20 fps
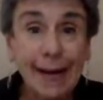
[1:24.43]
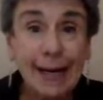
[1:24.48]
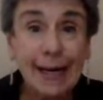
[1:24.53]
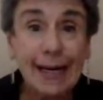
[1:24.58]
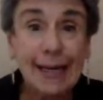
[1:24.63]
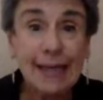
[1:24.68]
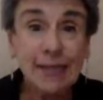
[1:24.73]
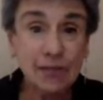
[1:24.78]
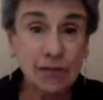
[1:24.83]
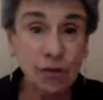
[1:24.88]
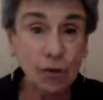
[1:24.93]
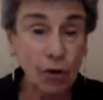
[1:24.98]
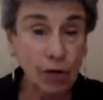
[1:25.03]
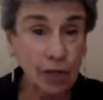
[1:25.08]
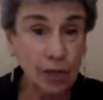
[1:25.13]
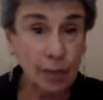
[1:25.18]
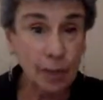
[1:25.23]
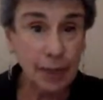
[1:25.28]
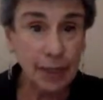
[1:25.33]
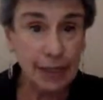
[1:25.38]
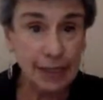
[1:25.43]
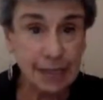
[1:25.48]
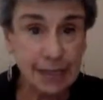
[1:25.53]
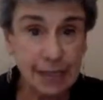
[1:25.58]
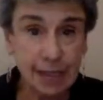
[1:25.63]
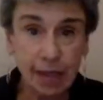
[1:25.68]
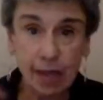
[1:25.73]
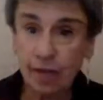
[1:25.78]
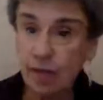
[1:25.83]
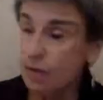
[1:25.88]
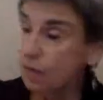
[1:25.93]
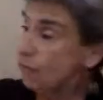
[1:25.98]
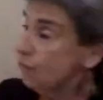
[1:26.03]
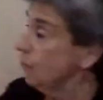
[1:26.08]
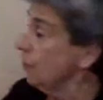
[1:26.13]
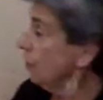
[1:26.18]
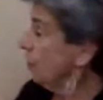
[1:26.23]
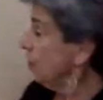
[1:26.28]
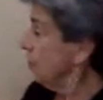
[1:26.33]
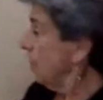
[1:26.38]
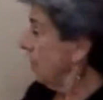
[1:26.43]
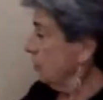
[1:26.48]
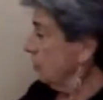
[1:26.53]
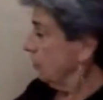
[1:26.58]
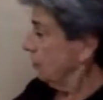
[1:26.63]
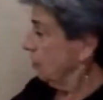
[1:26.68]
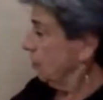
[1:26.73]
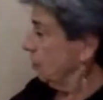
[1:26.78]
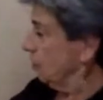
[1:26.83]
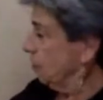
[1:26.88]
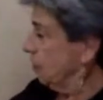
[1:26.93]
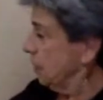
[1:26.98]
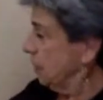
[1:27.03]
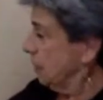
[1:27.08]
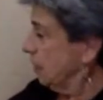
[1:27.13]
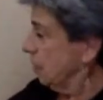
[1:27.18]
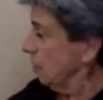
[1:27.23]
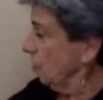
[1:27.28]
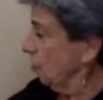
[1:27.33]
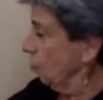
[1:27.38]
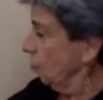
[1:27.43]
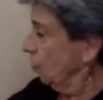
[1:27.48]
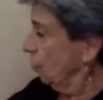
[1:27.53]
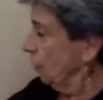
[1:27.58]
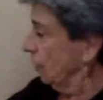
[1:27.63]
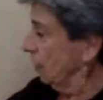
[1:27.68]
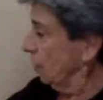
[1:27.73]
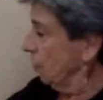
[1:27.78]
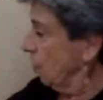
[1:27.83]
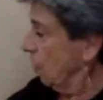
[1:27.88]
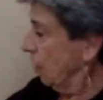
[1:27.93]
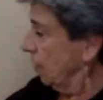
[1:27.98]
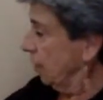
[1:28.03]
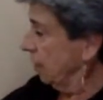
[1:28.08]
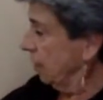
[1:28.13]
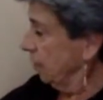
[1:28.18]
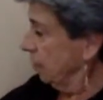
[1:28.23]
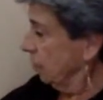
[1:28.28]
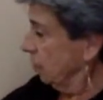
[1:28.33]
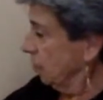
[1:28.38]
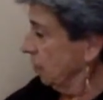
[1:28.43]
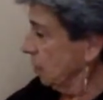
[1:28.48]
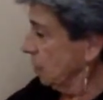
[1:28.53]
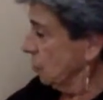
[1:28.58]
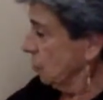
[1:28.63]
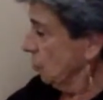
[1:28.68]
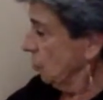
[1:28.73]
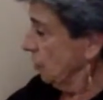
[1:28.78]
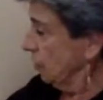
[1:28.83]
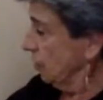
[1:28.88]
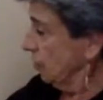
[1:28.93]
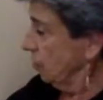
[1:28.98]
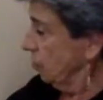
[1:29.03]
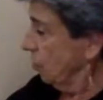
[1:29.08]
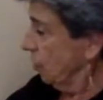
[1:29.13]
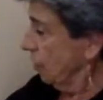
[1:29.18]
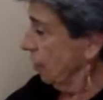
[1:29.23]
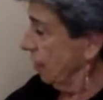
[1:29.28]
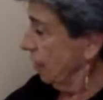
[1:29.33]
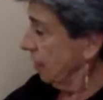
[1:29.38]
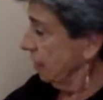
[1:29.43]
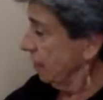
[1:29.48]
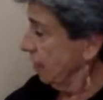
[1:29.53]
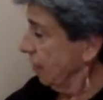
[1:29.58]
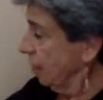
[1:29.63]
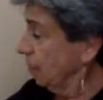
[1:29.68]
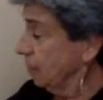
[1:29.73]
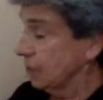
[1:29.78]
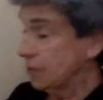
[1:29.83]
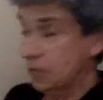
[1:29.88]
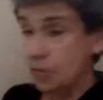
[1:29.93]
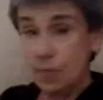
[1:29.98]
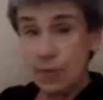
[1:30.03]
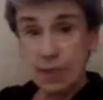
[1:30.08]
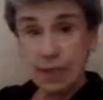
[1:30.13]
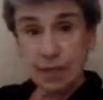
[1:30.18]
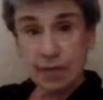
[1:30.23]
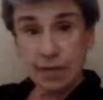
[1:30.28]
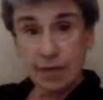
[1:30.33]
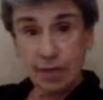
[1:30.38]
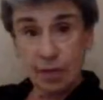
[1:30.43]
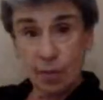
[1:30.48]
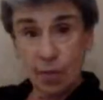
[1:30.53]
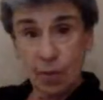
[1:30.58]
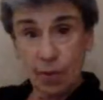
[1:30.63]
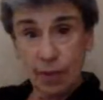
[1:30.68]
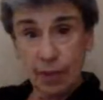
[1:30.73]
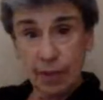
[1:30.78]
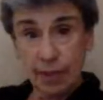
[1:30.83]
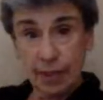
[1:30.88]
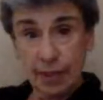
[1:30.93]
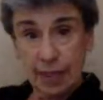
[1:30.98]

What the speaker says: It's an oil painting. On the very bottom, if you peek really well, is a picture of a little boy. That happens to be his little boy.